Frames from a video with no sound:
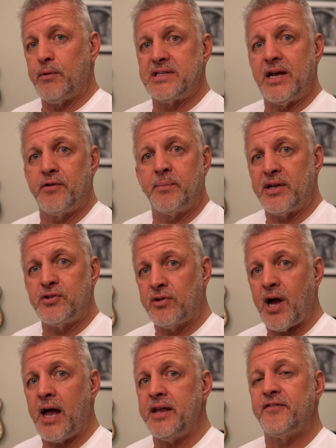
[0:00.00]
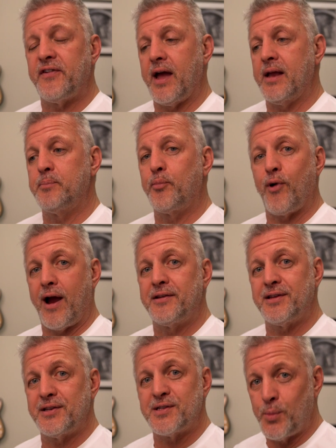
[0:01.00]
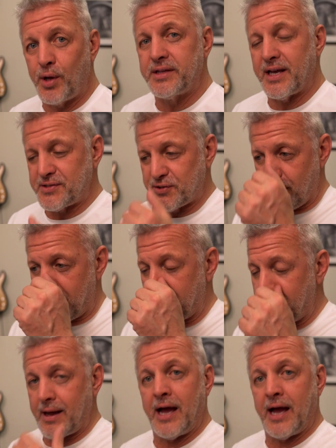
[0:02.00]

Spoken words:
was never a big Ducati fan prior to this Multistrada.